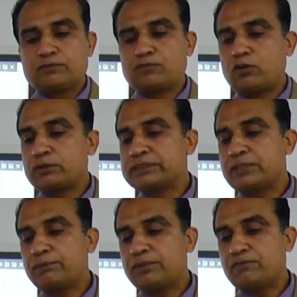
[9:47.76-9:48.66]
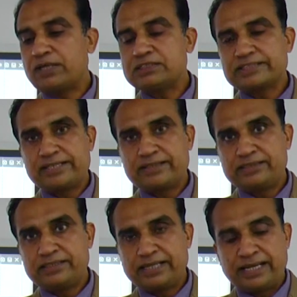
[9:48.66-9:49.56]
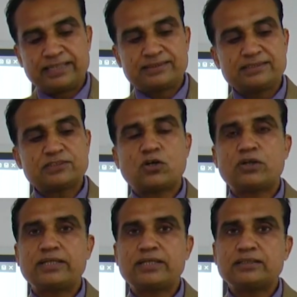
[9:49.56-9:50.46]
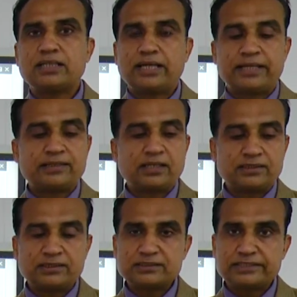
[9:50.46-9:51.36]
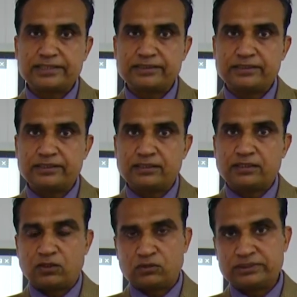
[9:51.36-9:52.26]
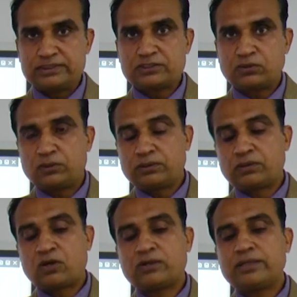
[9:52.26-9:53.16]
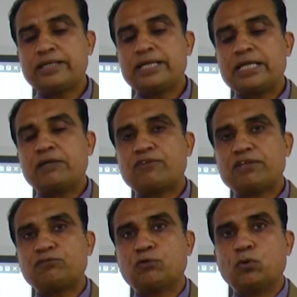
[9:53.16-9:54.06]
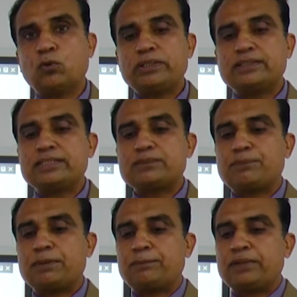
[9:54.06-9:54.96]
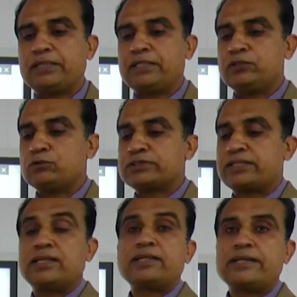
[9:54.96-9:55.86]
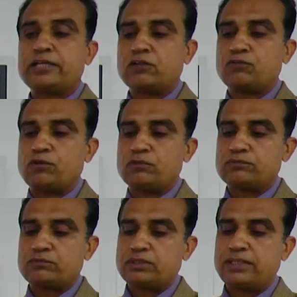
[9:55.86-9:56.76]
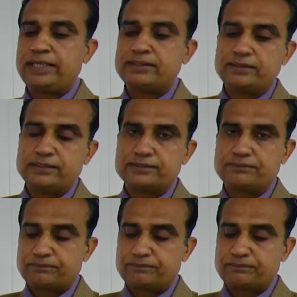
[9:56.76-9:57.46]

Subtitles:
For example, one square grid at this corner and the other square grid on this corner. If I fold this paper into cylindrical form like this,